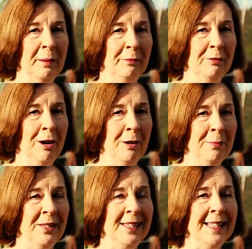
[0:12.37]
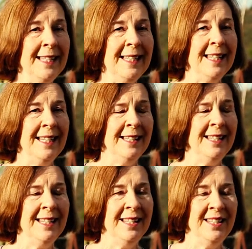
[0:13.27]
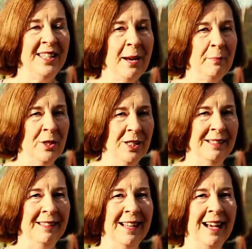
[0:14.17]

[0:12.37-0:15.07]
Farms since its inception.